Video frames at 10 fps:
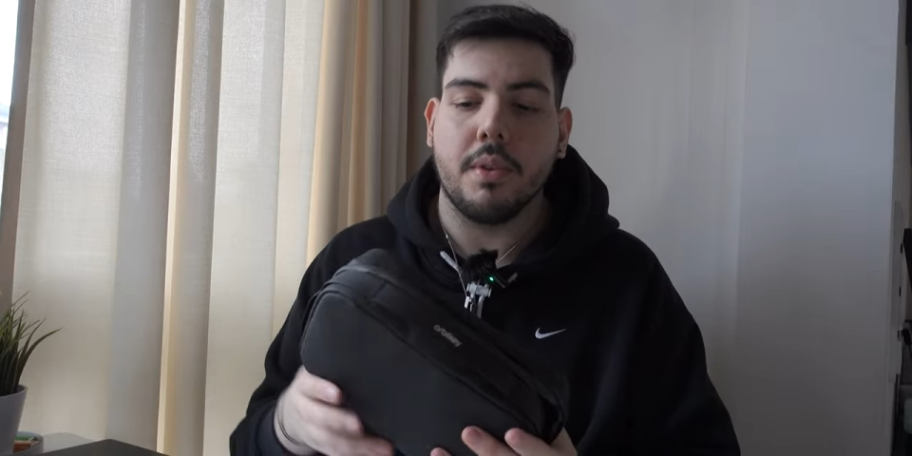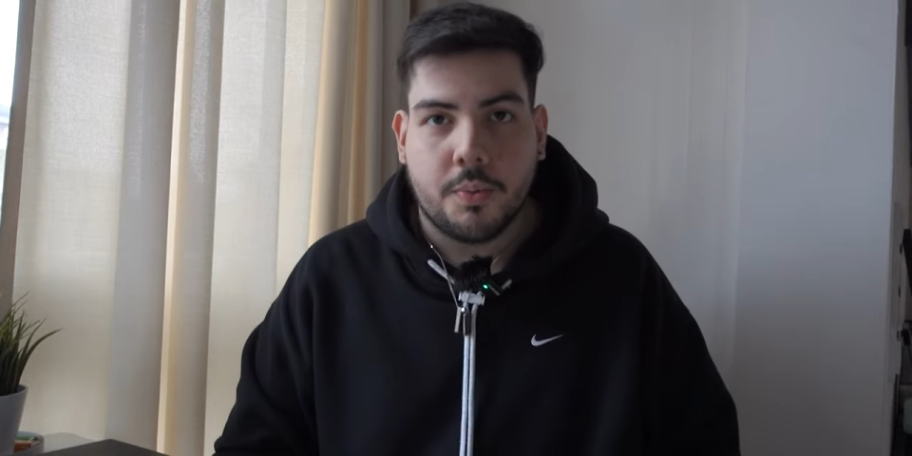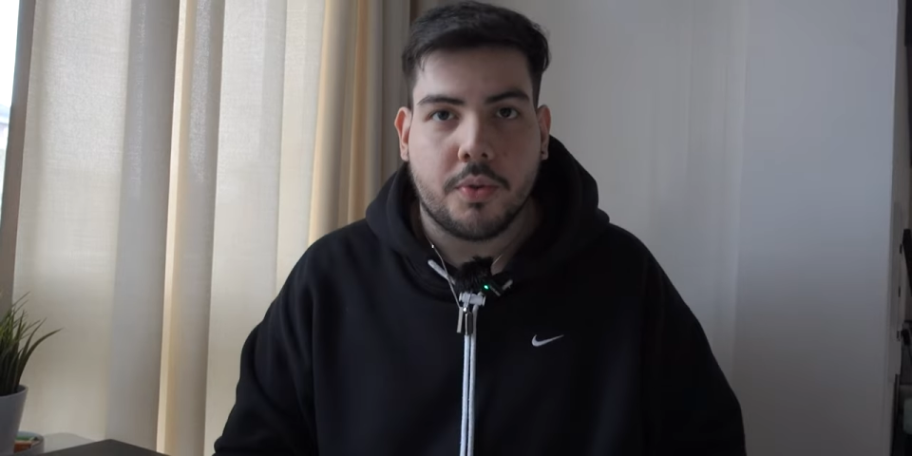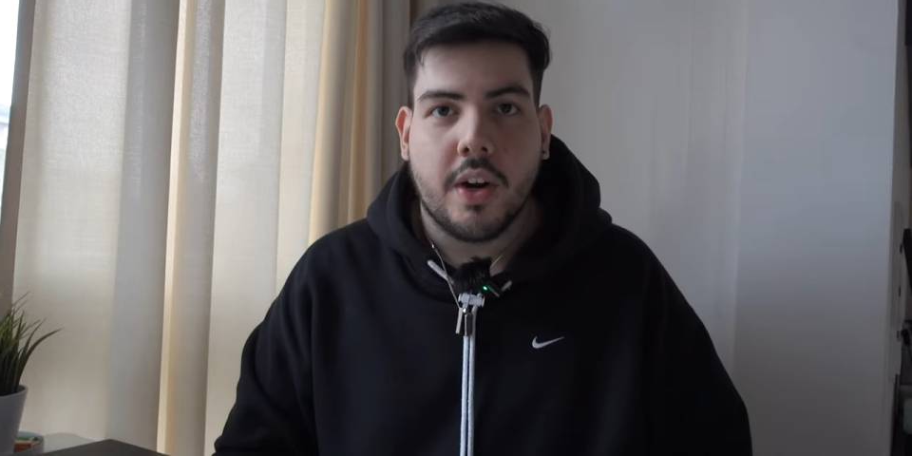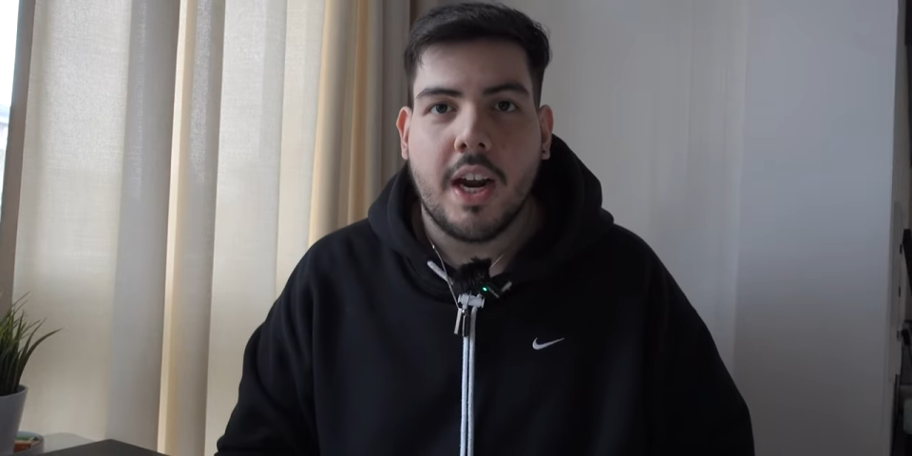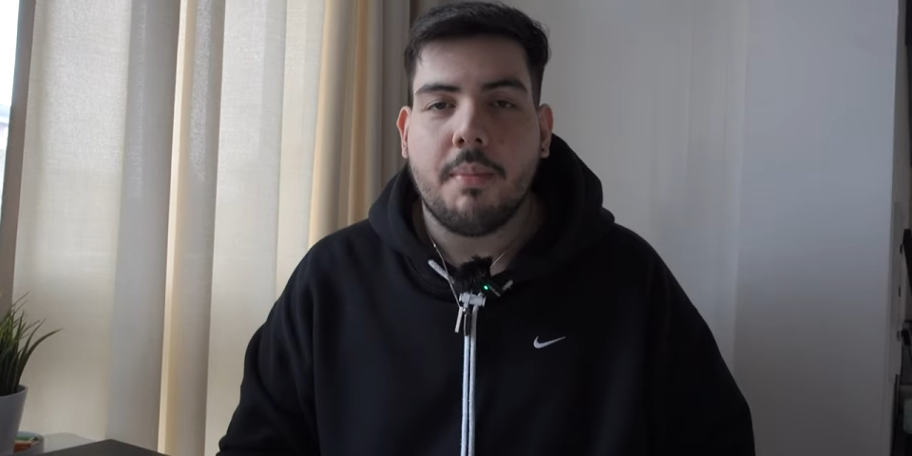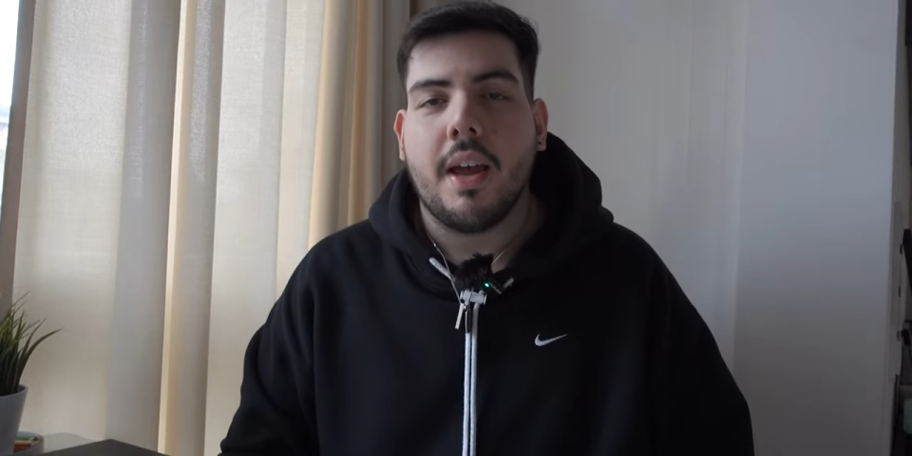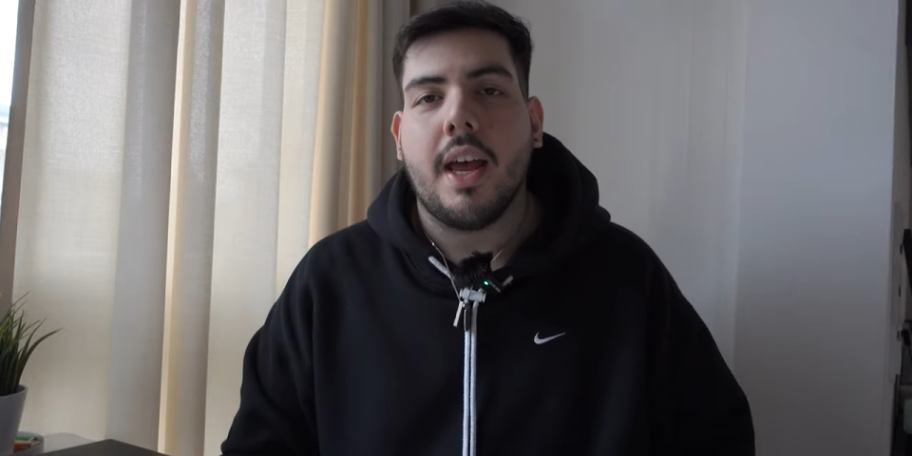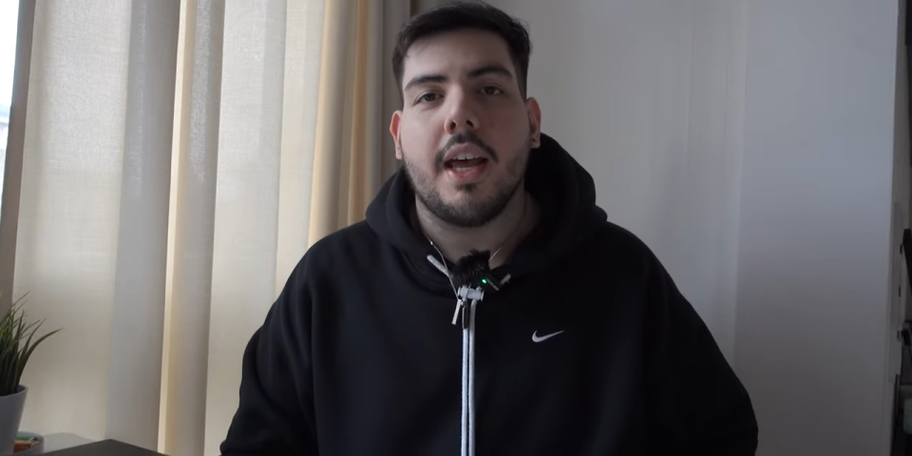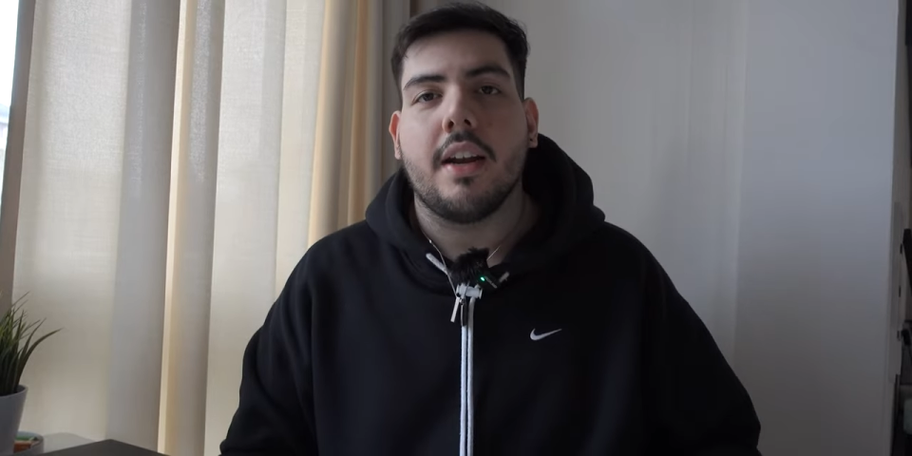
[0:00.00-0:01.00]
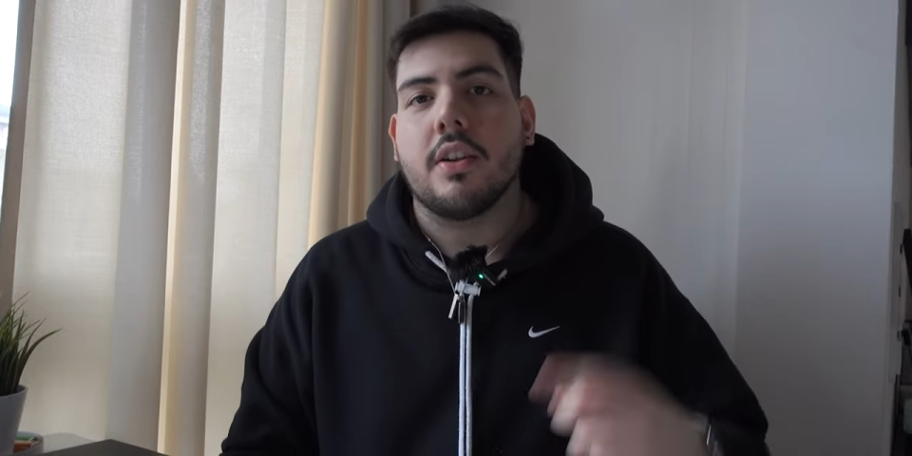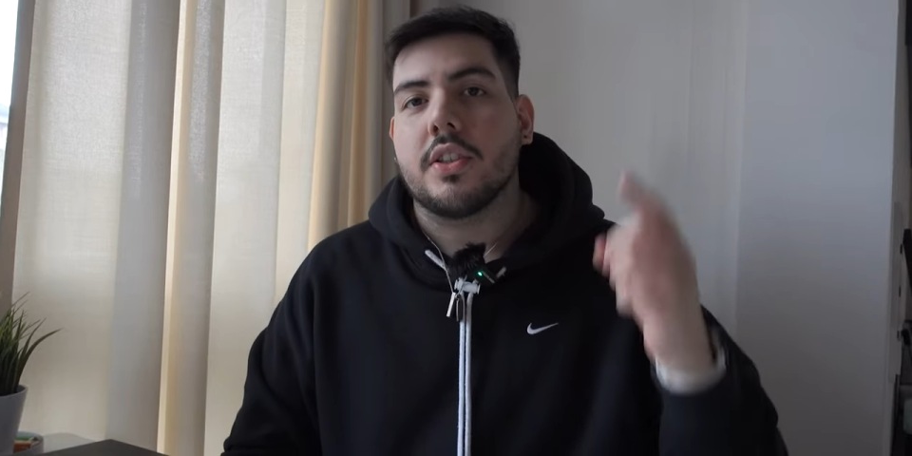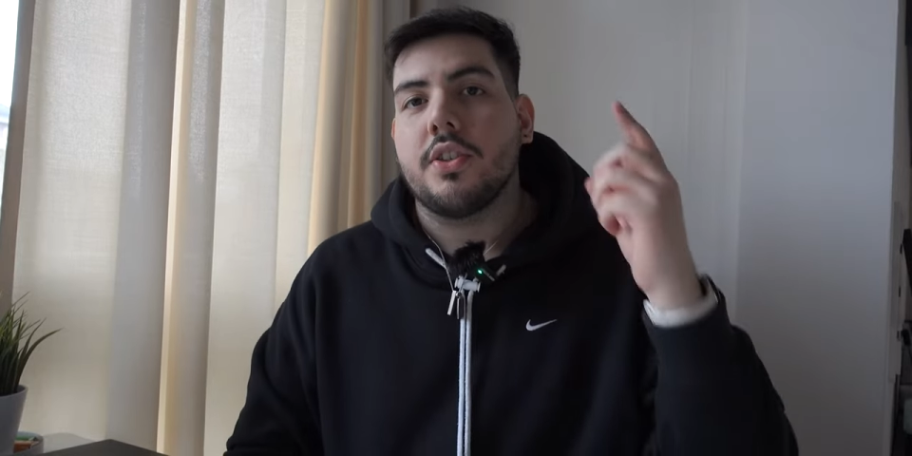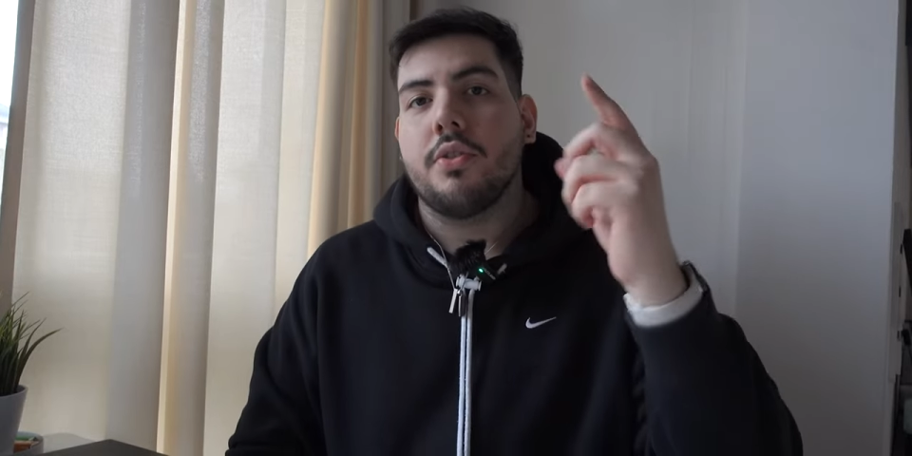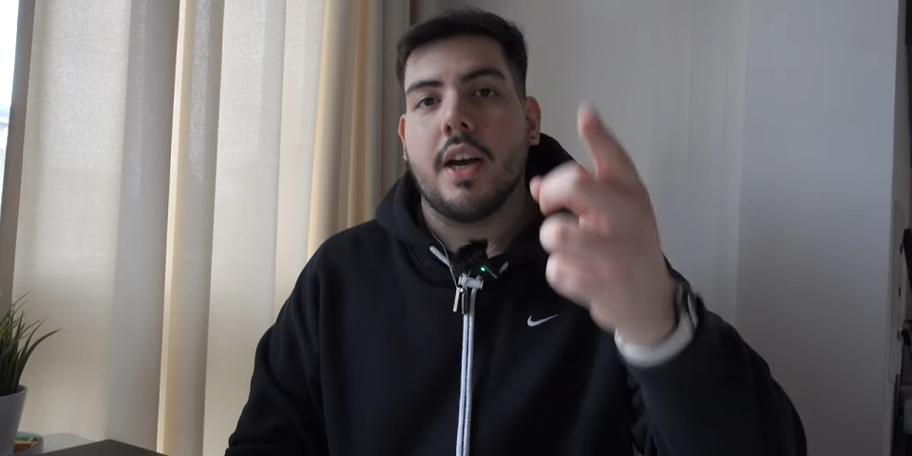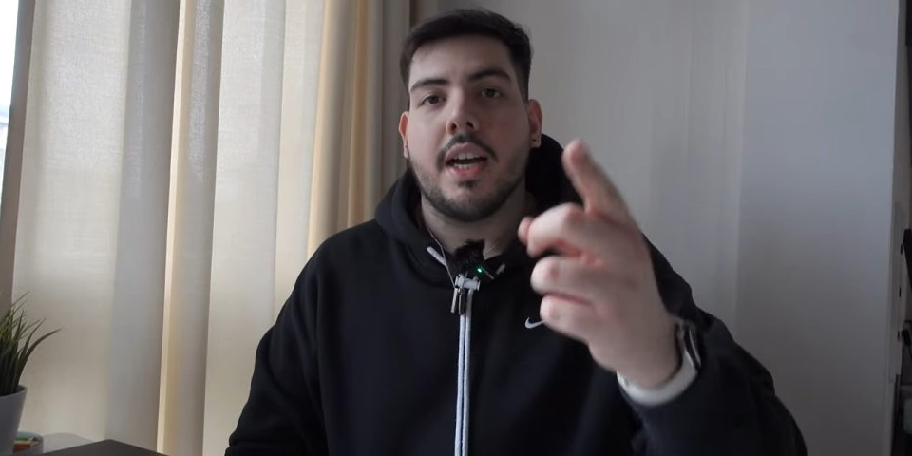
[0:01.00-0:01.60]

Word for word: Subscribe and I'll see you